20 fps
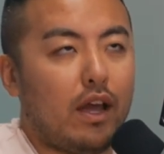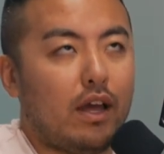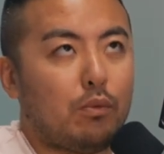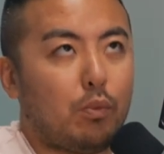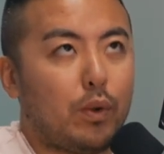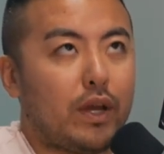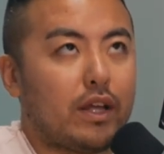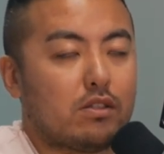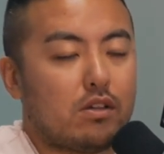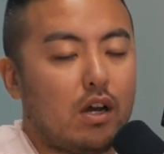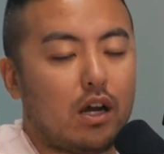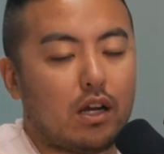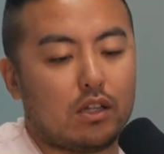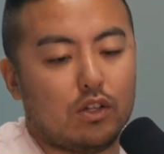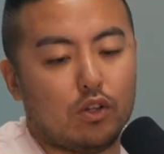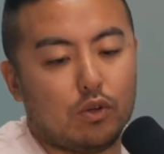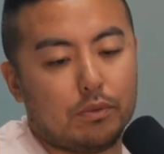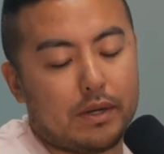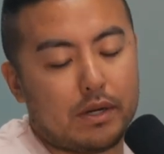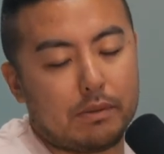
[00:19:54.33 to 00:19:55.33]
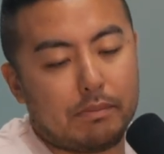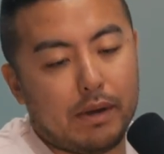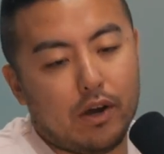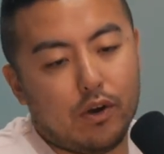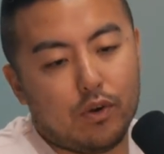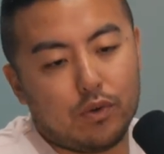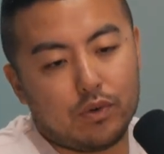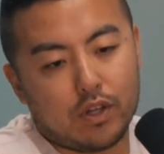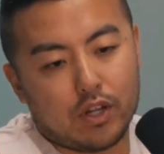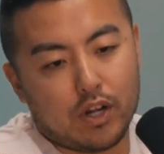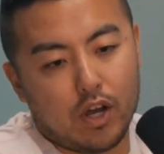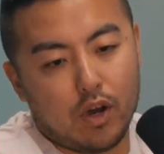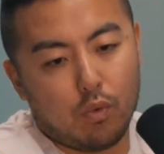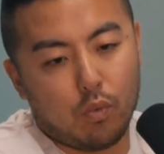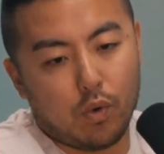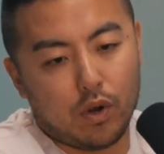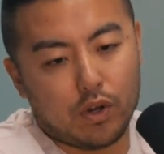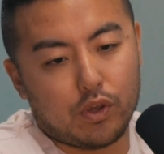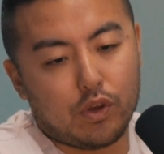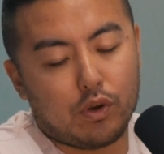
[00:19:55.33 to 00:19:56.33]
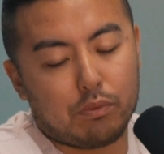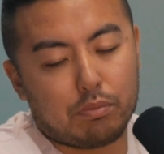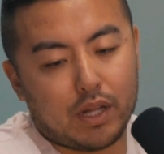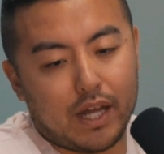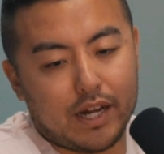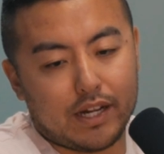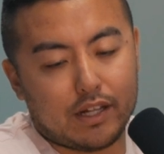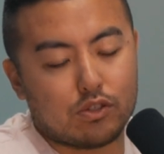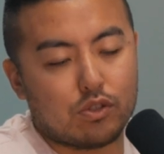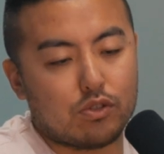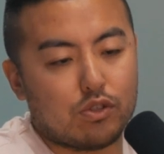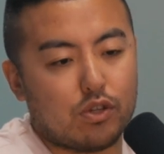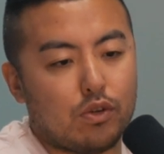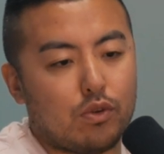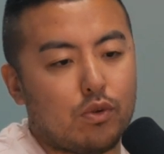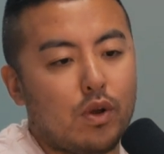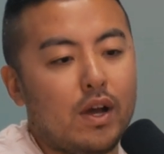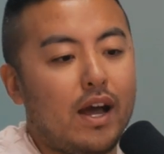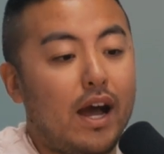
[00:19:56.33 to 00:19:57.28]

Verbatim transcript: And we can talk a little bit about, you know, what you're planning to do.